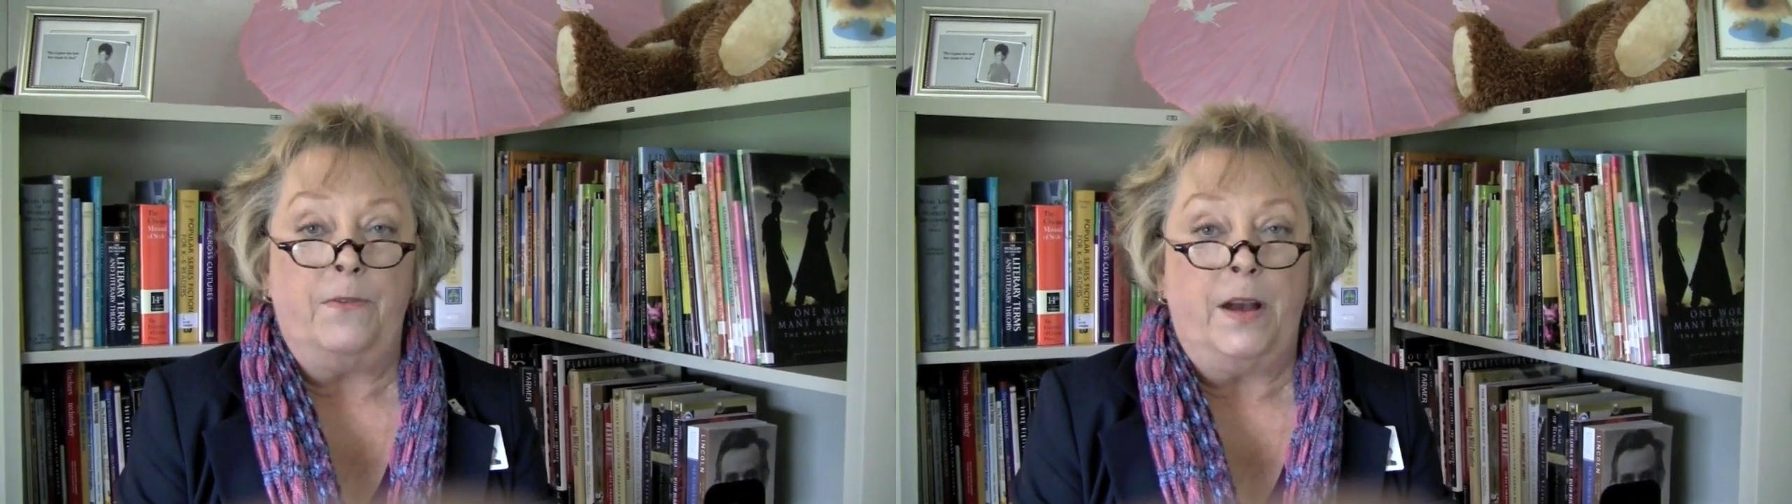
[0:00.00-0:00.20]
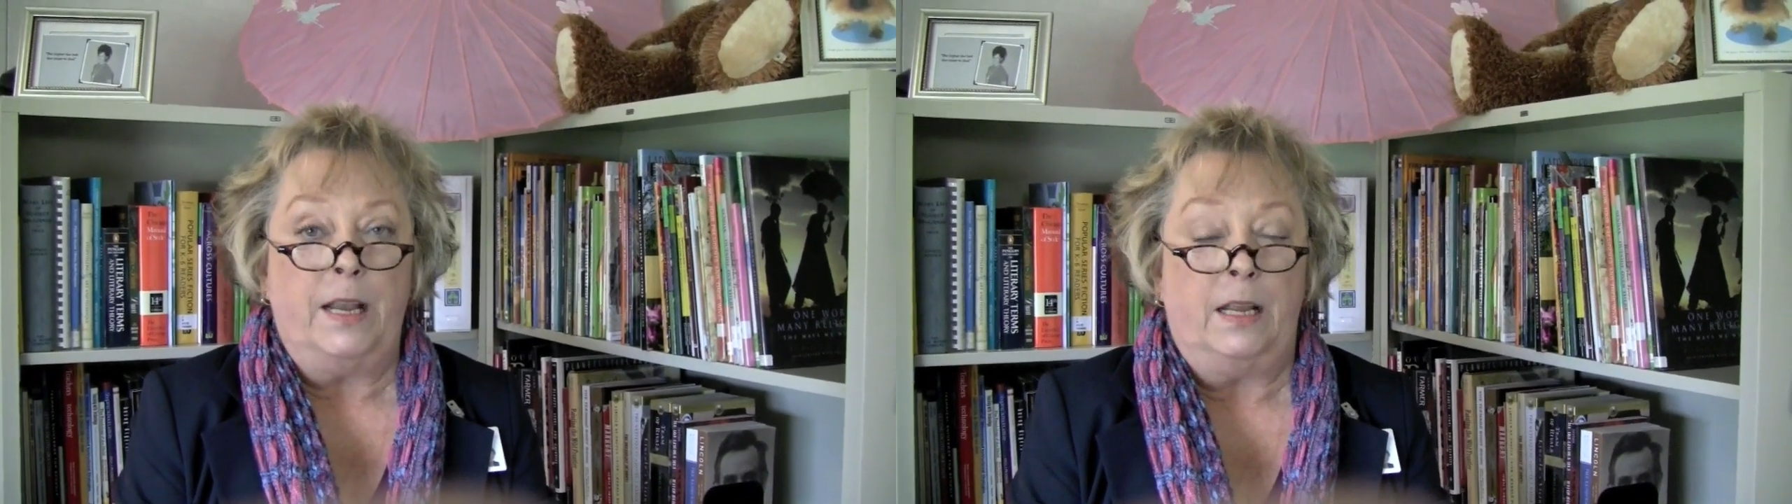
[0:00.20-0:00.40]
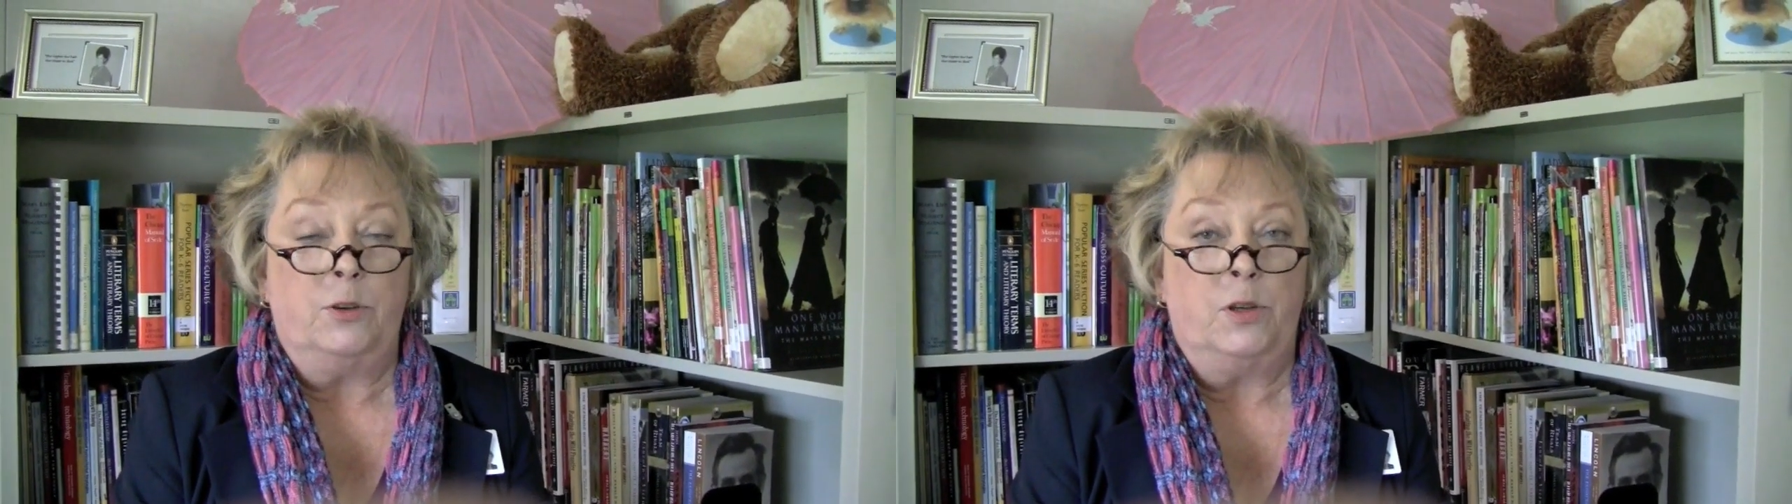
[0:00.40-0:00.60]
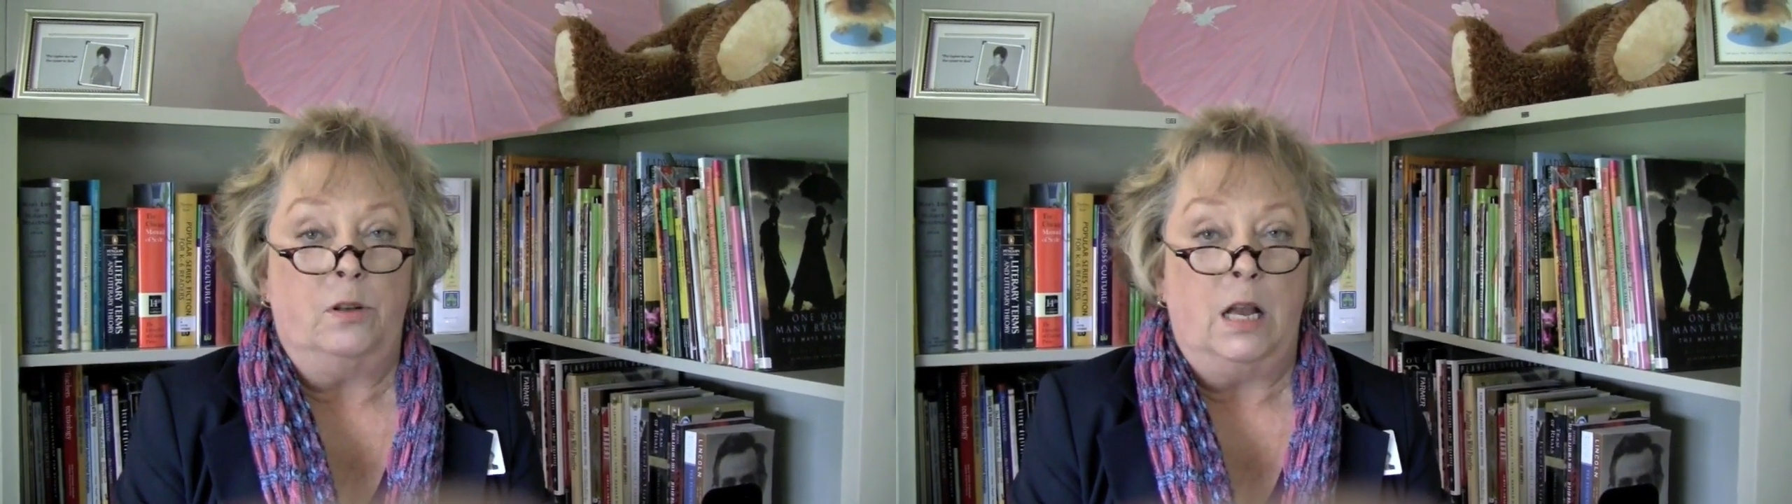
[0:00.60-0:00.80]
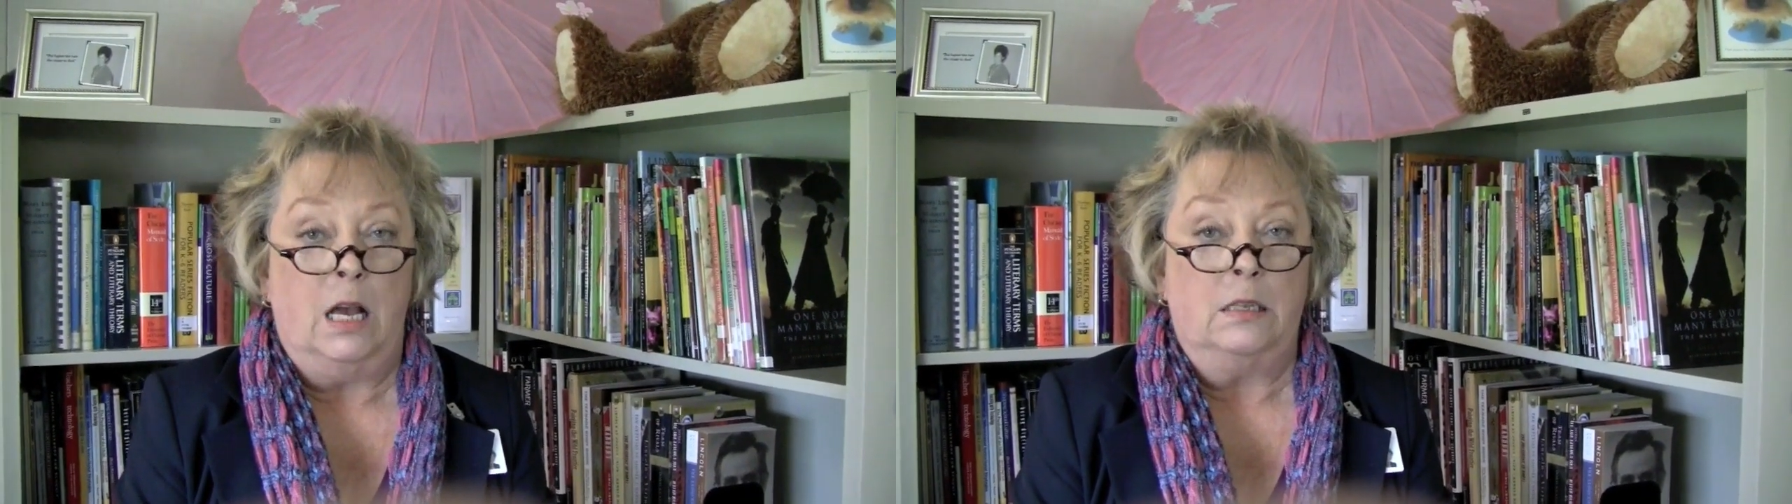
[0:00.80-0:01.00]

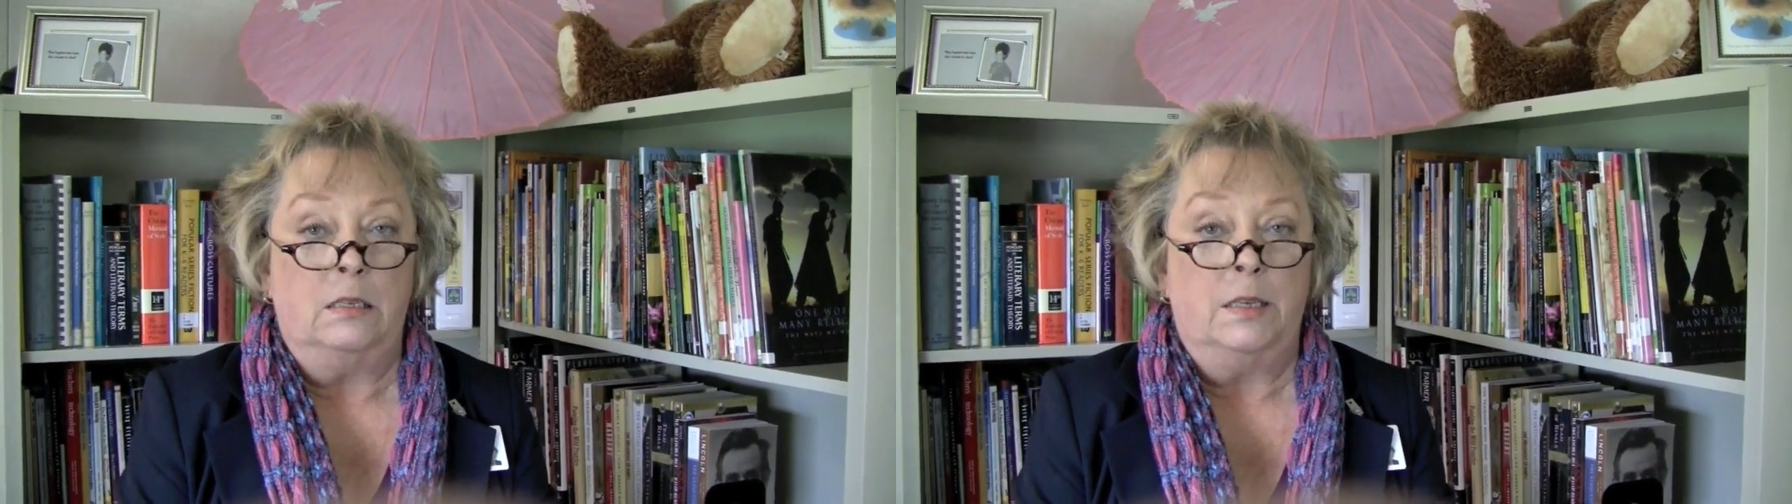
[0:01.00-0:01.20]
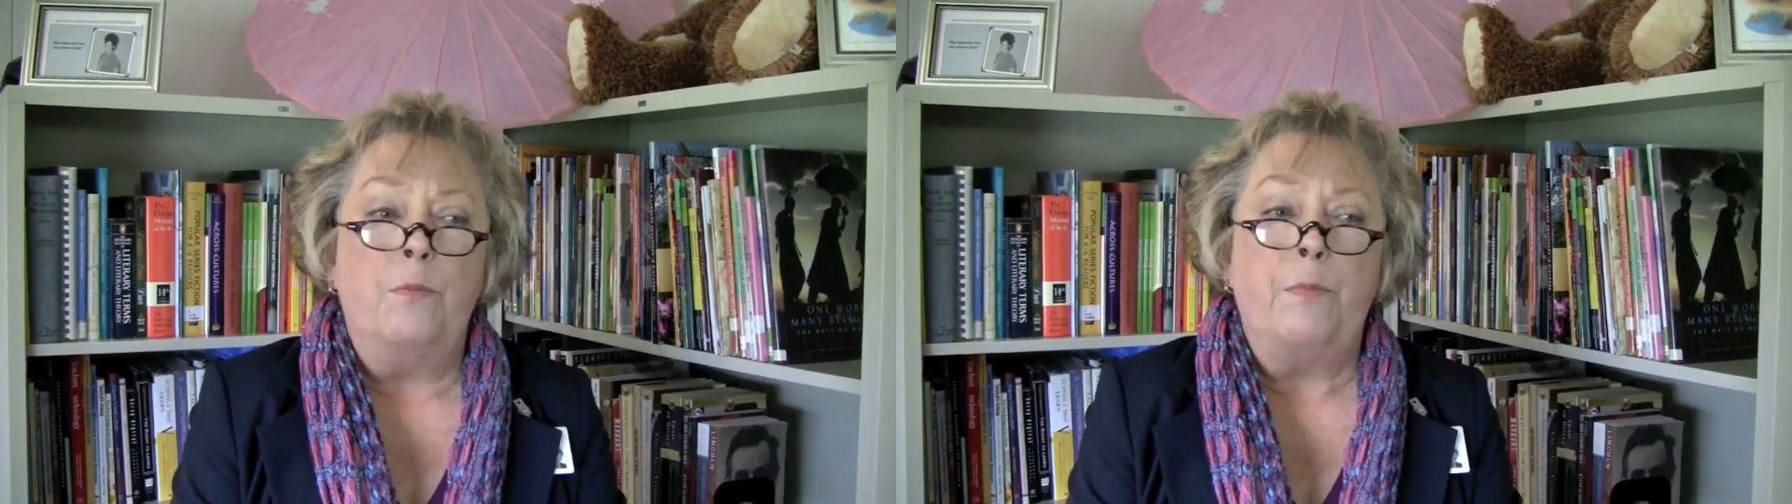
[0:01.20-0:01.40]
financial cuts.